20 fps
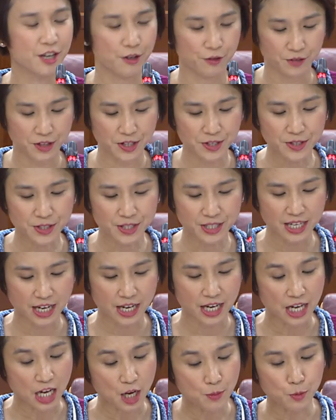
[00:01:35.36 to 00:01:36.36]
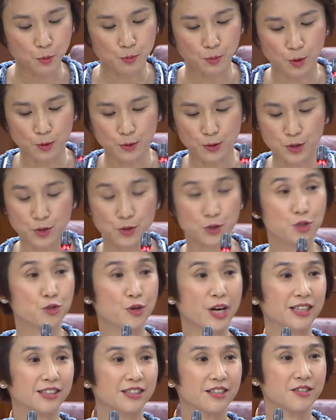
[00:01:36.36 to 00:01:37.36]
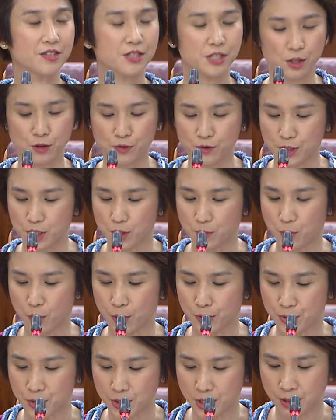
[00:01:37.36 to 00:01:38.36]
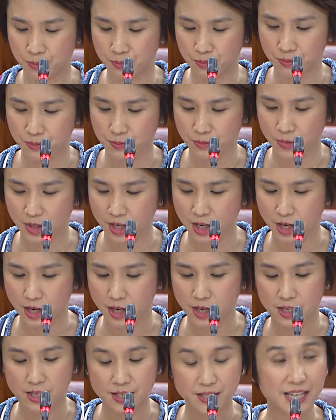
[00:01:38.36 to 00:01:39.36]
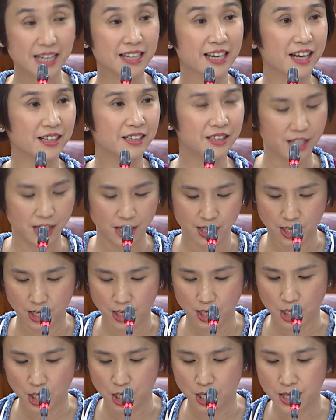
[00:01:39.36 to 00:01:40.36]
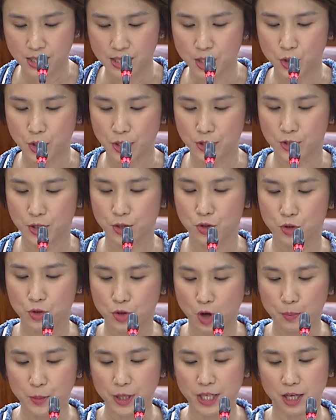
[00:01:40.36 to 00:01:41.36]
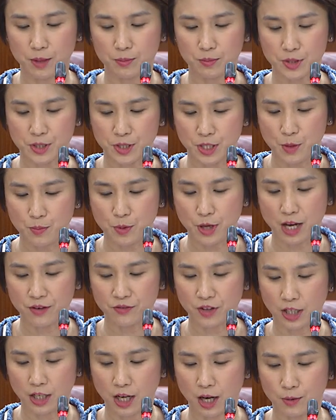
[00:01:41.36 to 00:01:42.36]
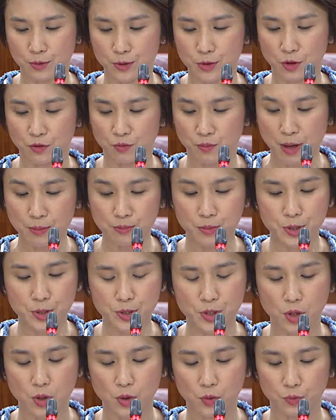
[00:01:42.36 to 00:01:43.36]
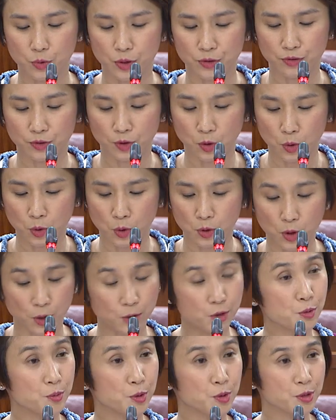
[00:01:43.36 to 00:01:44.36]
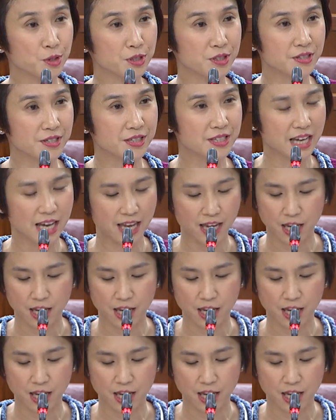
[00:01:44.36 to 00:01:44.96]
First, he proposed to strengthen Silver Support Scheme. Second, he suggested topping up the CPF accounts of members with low contributions.